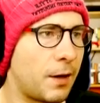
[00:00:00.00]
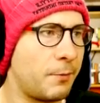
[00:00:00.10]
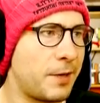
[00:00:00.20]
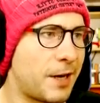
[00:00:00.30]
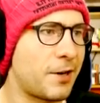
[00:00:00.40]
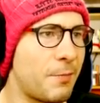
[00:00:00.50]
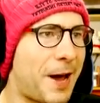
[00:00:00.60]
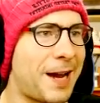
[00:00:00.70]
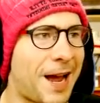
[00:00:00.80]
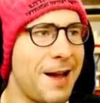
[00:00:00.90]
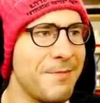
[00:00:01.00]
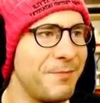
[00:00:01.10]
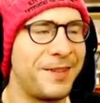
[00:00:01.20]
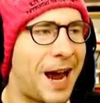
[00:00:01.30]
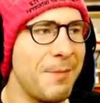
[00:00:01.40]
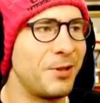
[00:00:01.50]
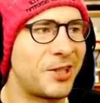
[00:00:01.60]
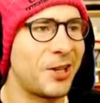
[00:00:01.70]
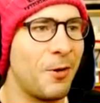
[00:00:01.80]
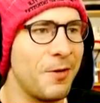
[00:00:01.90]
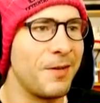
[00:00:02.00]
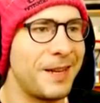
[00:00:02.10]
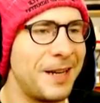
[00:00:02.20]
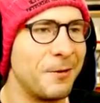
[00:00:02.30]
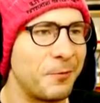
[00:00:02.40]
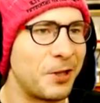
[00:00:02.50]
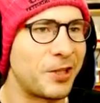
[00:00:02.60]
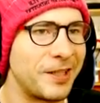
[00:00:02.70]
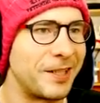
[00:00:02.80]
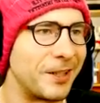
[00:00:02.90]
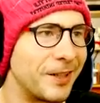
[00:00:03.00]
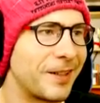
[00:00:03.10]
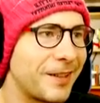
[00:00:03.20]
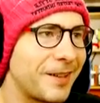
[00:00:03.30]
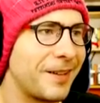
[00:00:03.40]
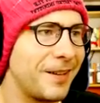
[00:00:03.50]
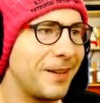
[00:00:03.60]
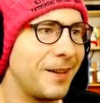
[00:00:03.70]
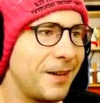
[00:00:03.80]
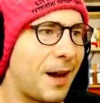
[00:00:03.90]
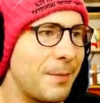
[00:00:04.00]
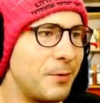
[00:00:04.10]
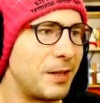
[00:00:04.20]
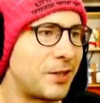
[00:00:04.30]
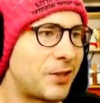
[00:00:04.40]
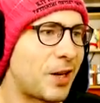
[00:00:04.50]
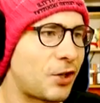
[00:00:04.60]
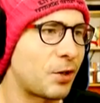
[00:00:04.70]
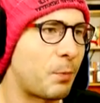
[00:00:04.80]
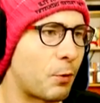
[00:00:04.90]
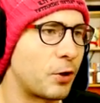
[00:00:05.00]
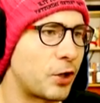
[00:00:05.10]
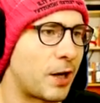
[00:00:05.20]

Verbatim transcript: And we gotta go back. I am- I'm so inefficient here. I'm doing such a poor